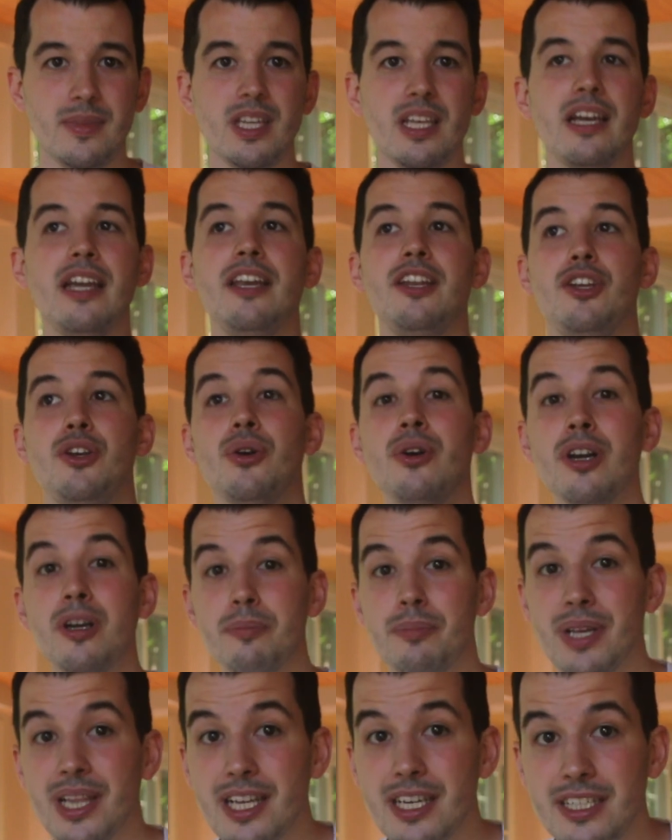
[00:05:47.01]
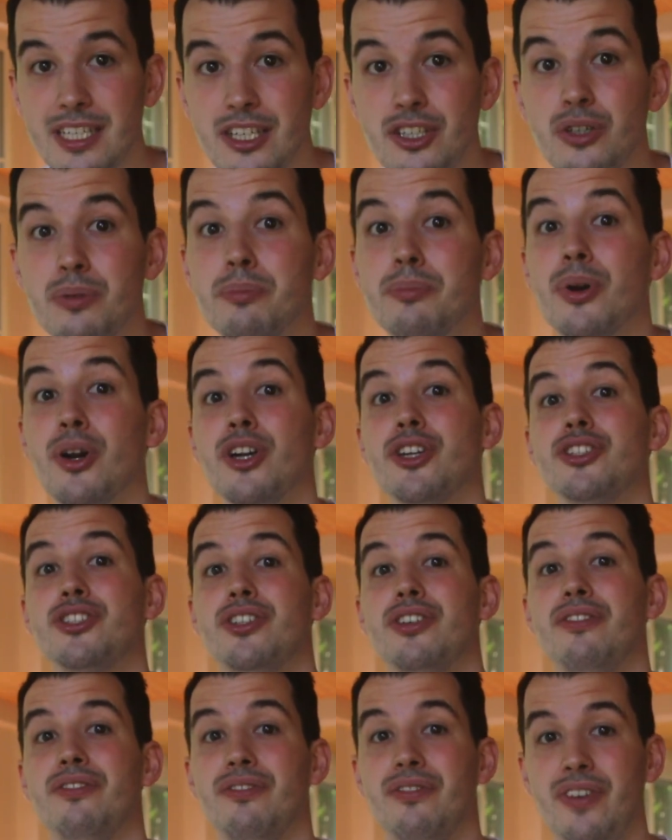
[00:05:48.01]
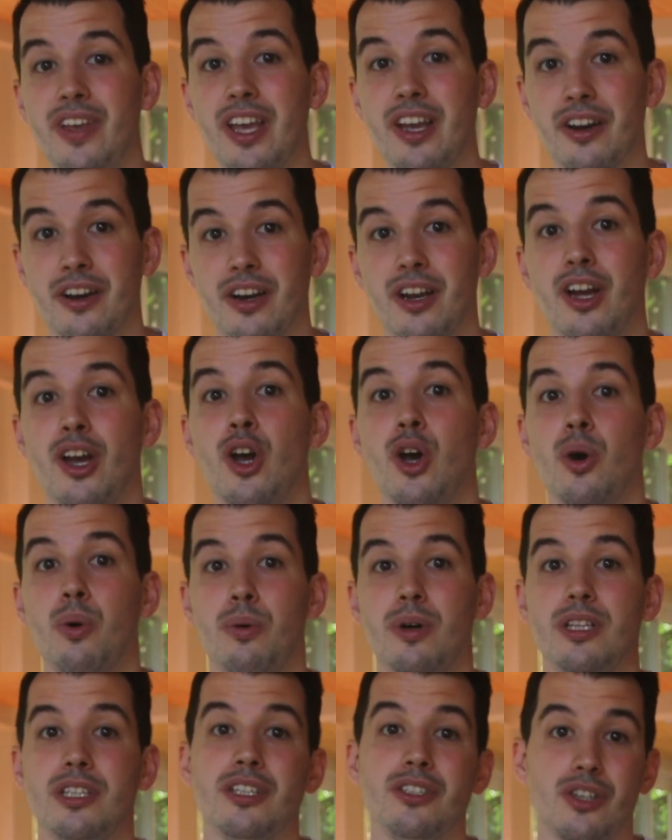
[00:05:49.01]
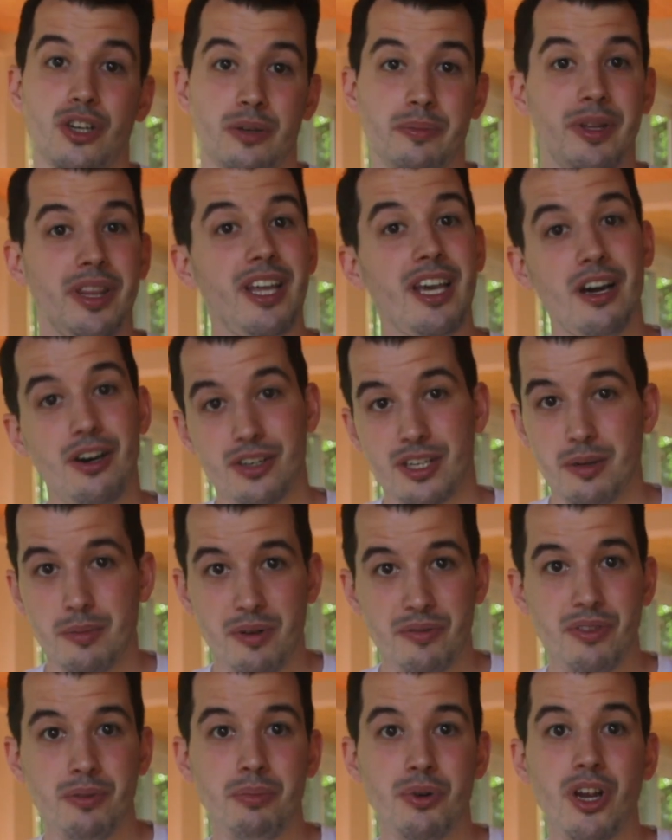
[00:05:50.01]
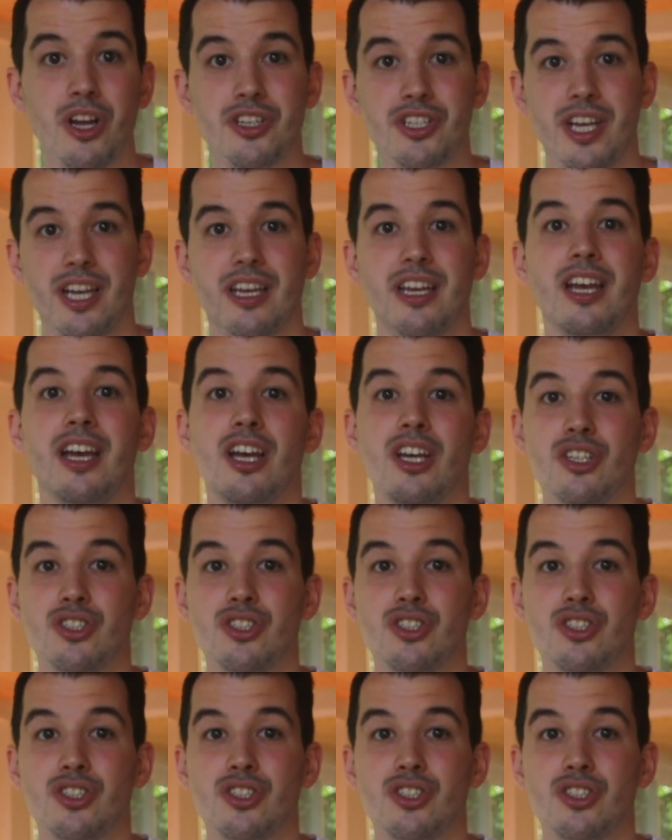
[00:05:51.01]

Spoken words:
And your ability to persevere will determine the outcome of the project.